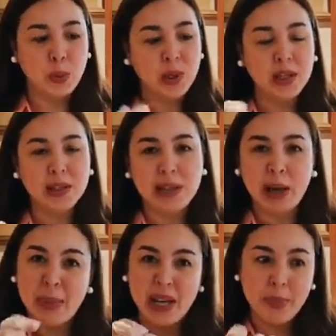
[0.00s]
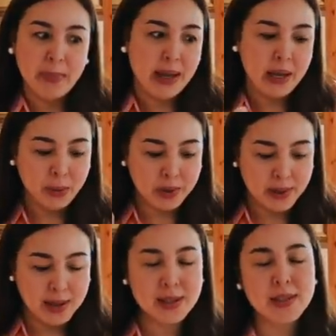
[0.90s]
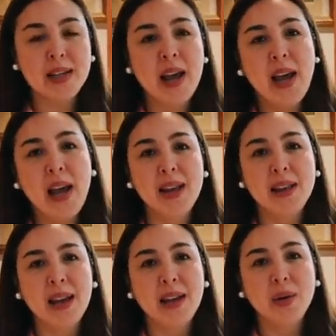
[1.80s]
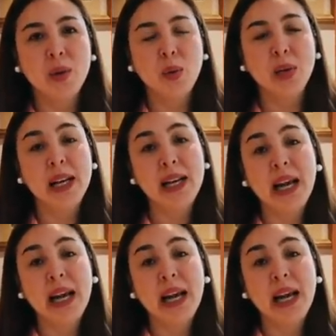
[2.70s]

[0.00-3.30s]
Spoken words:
We eat kamay-kamay with this. And then what I